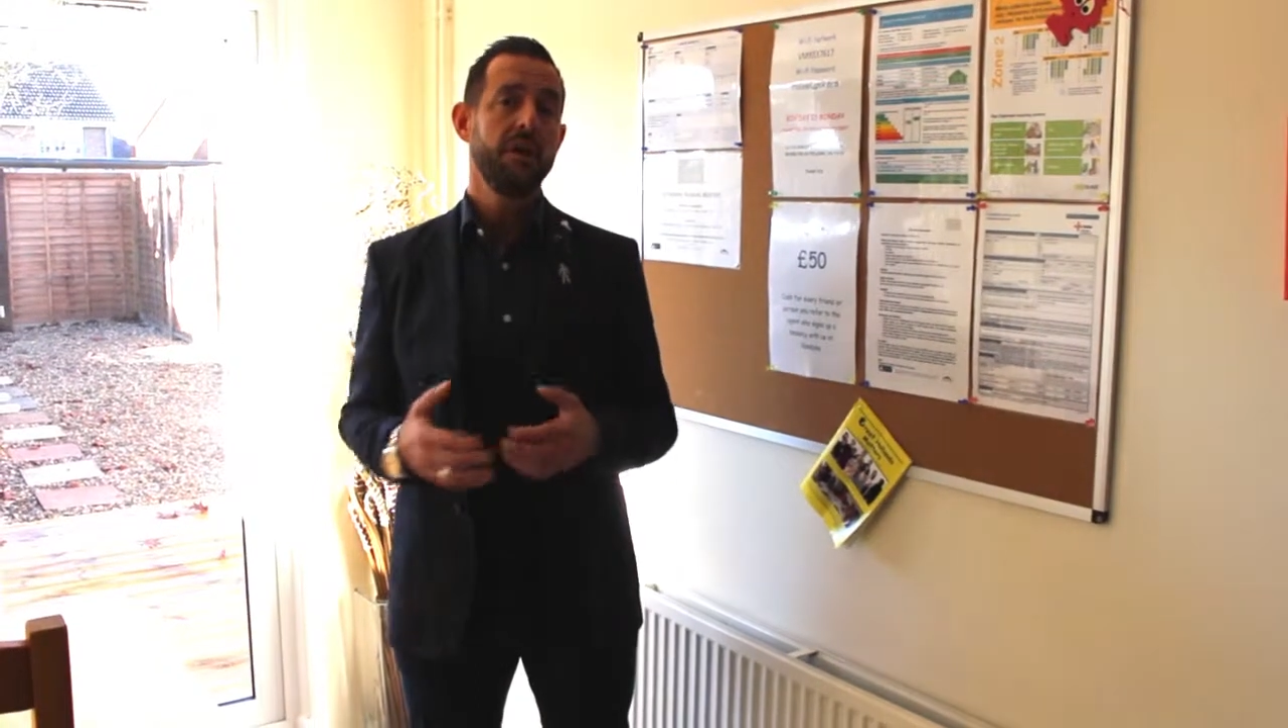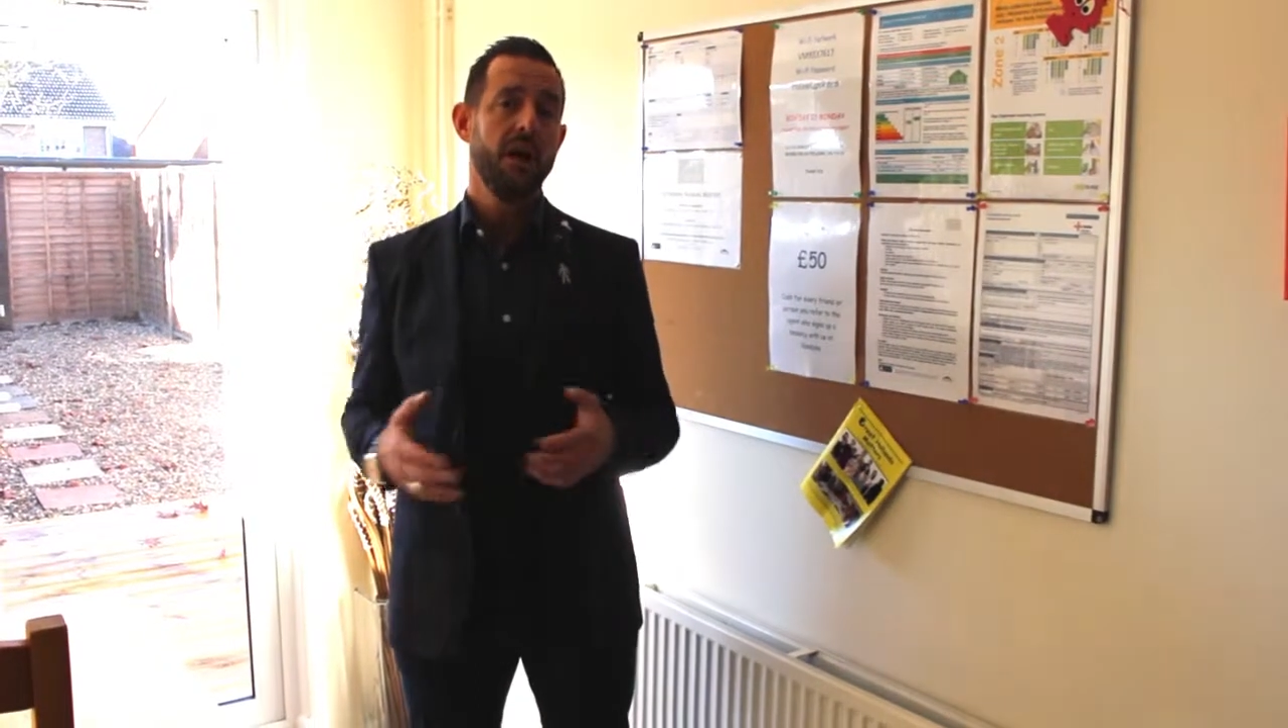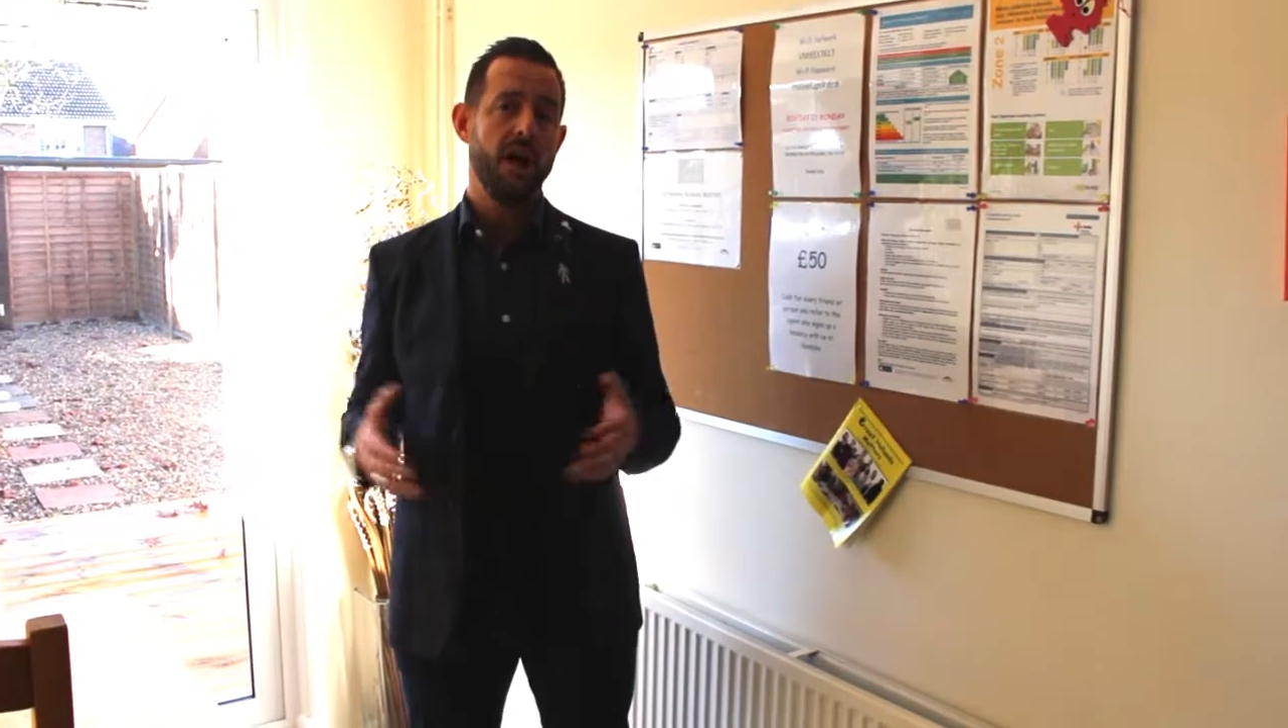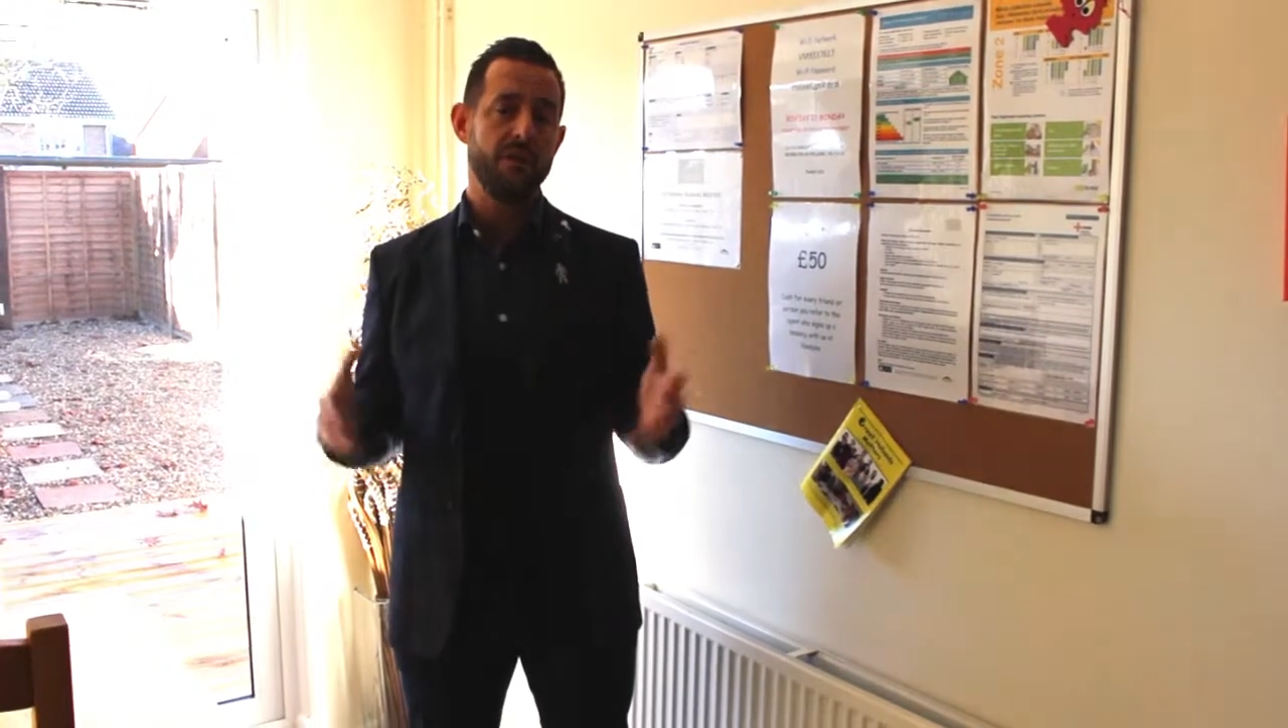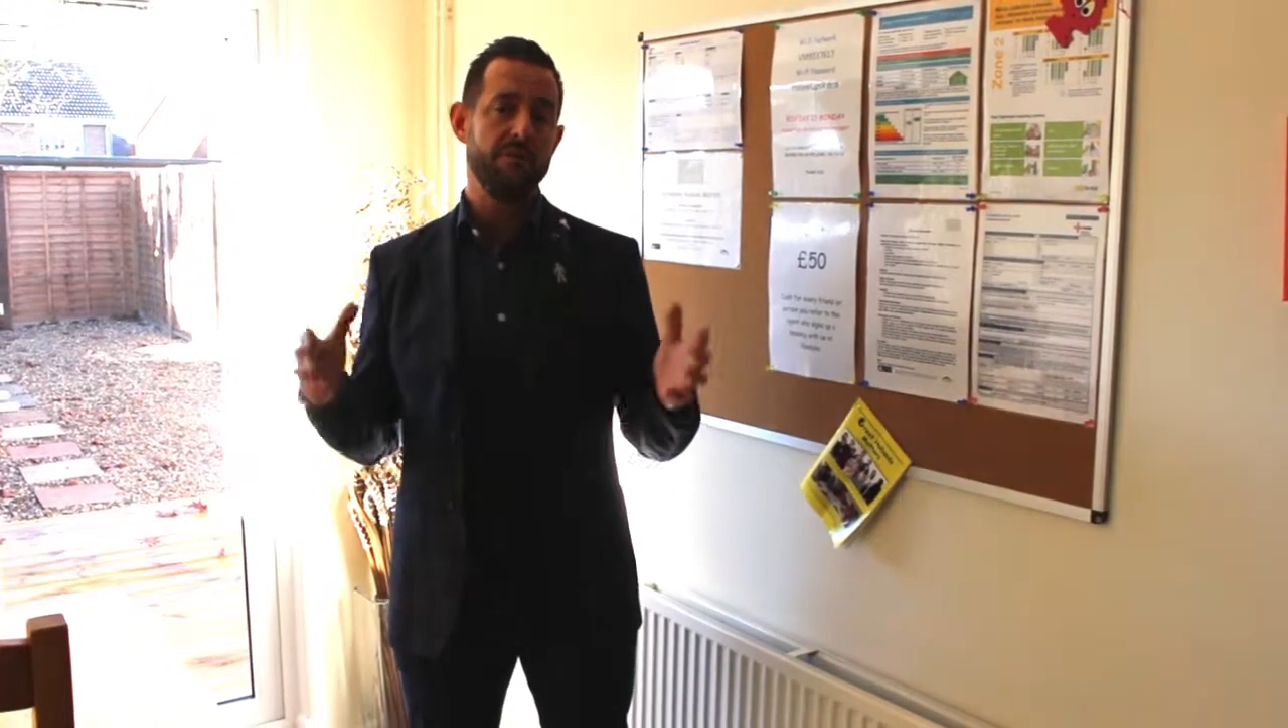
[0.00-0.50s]

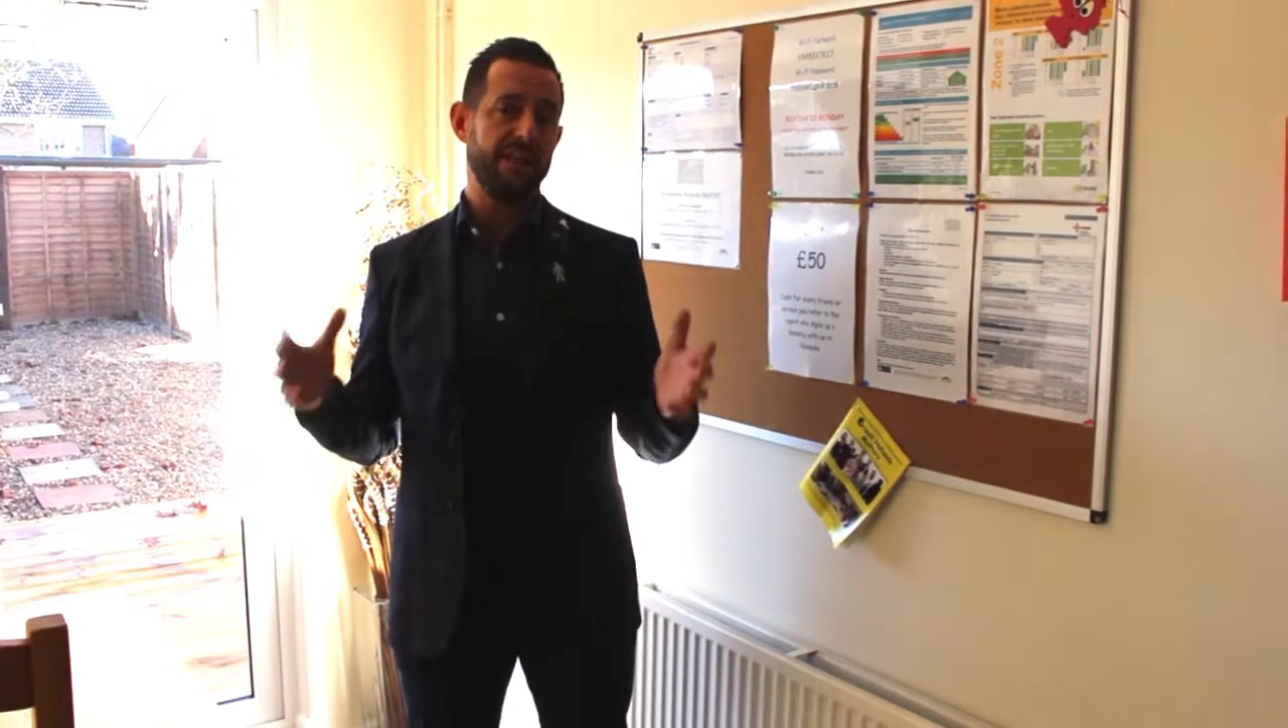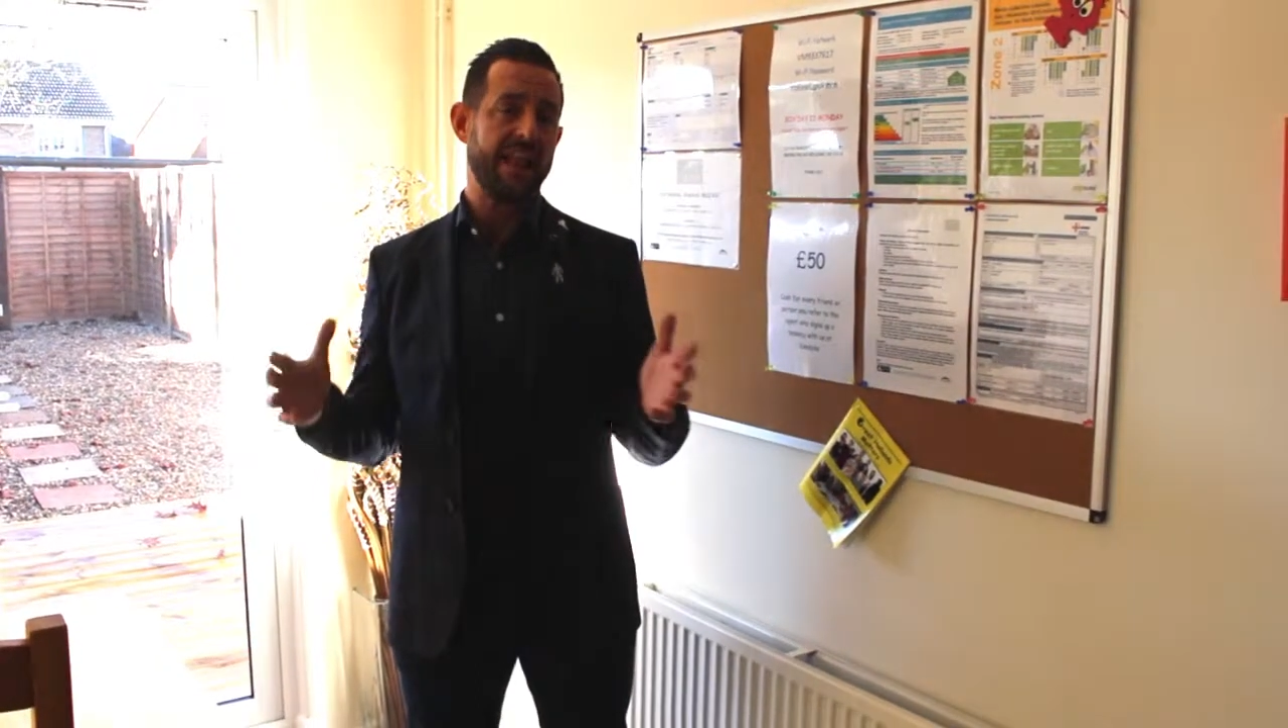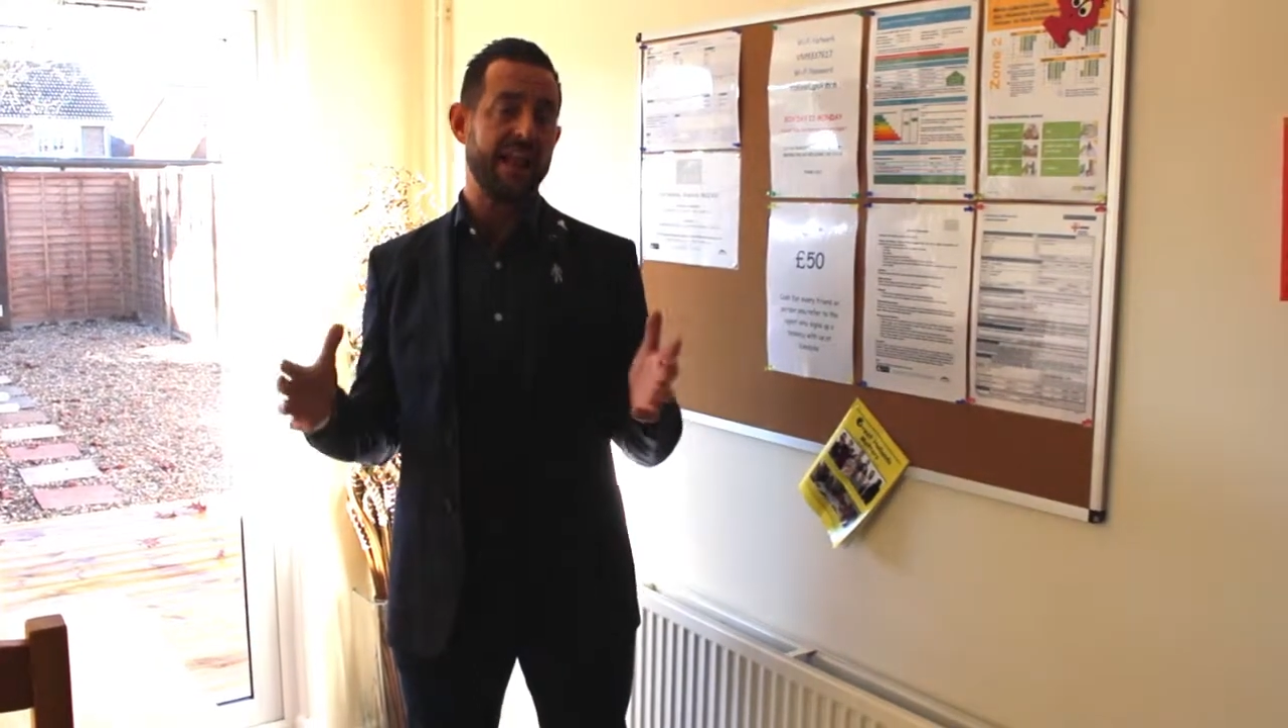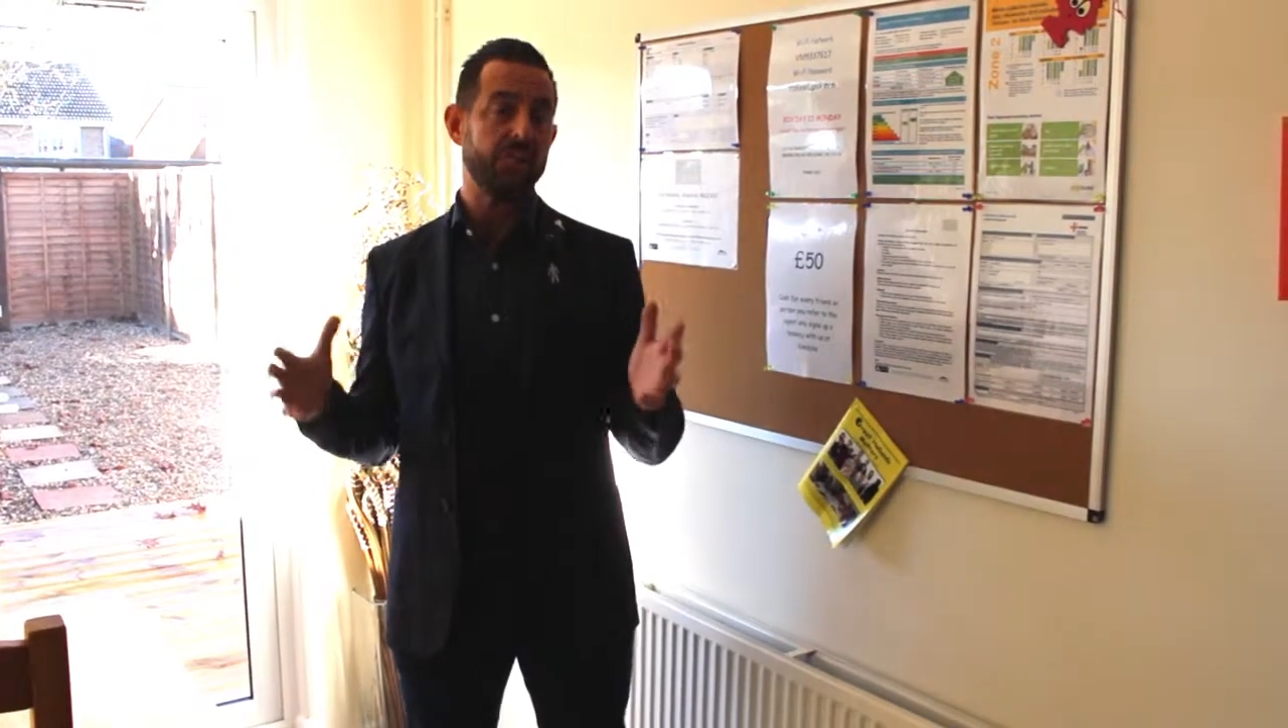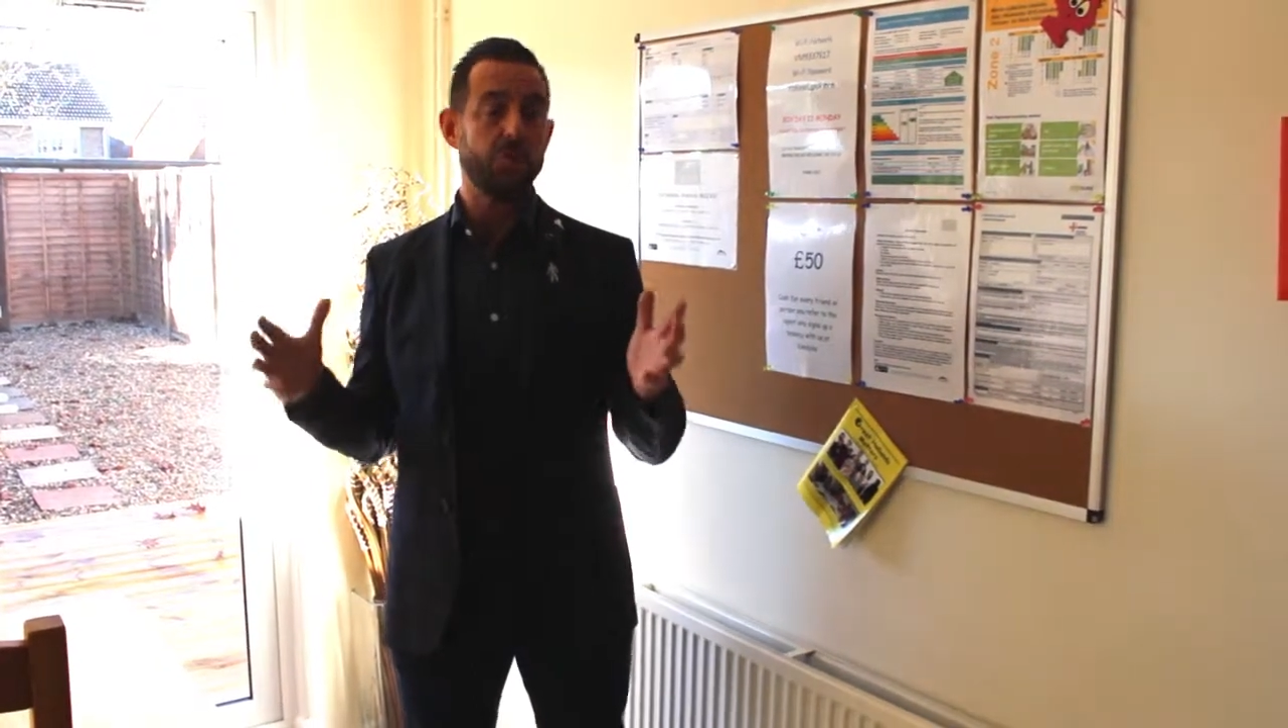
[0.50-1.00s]
the
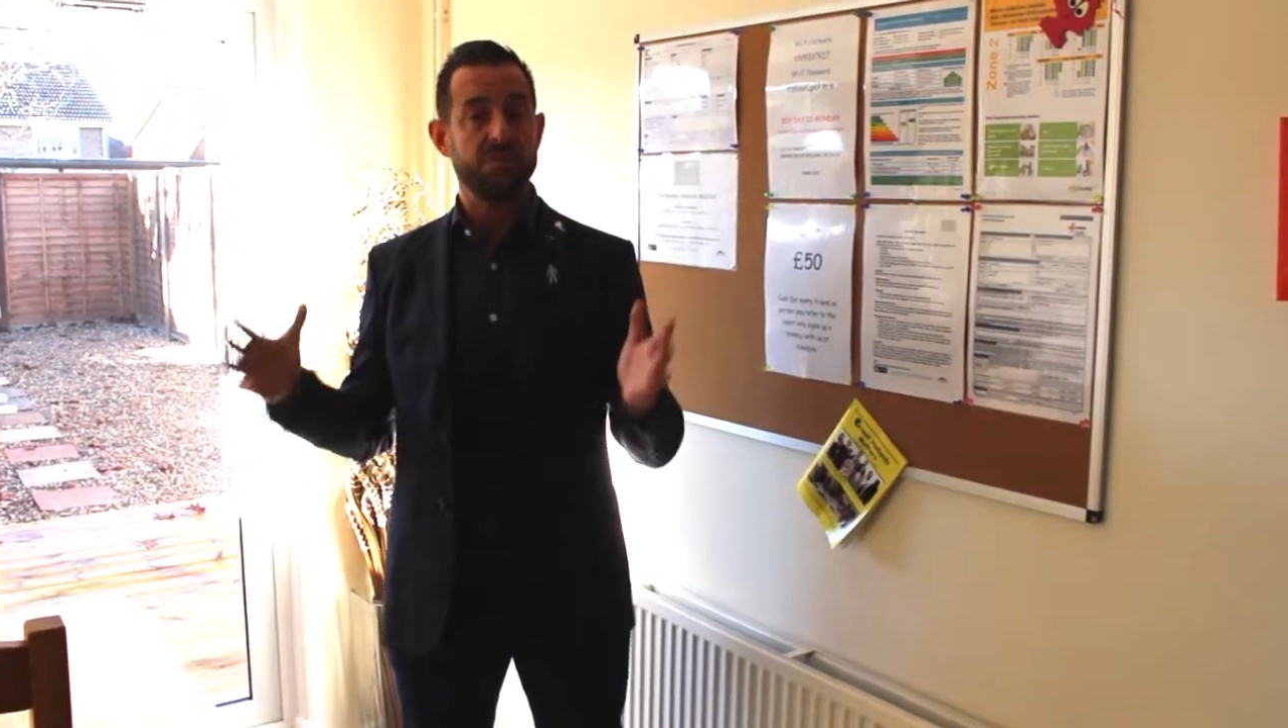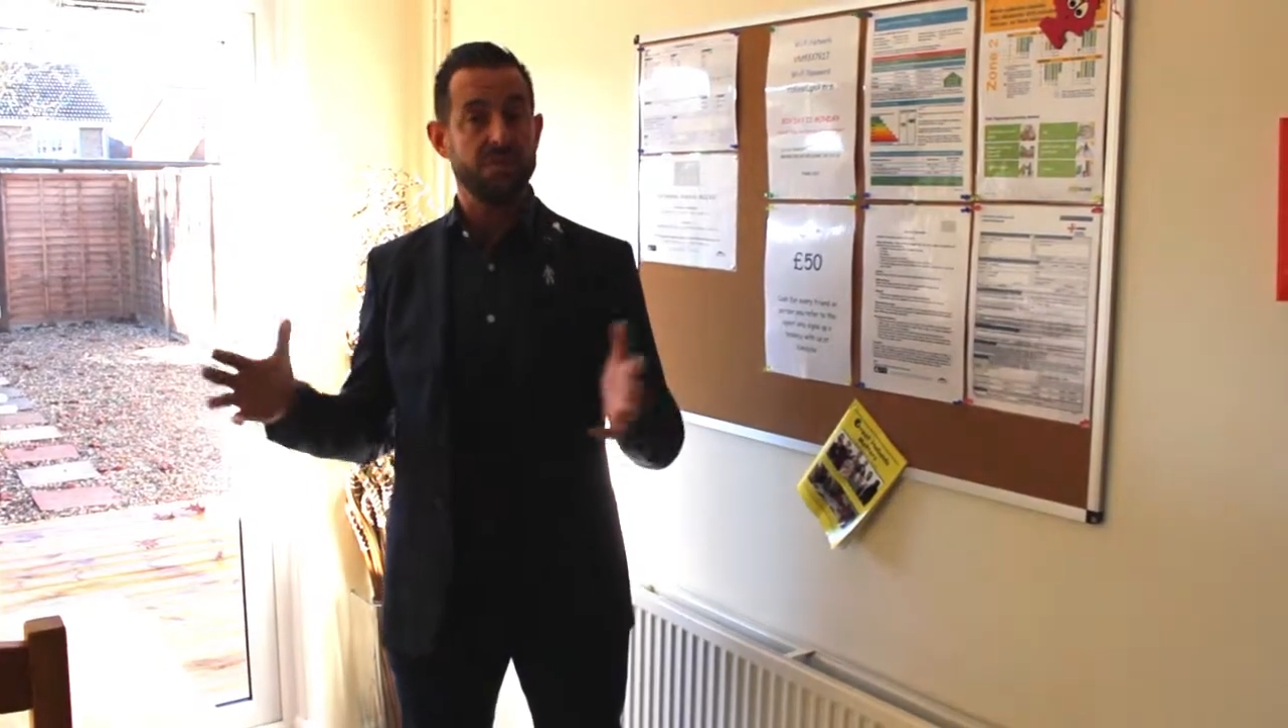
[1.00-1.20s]
landlord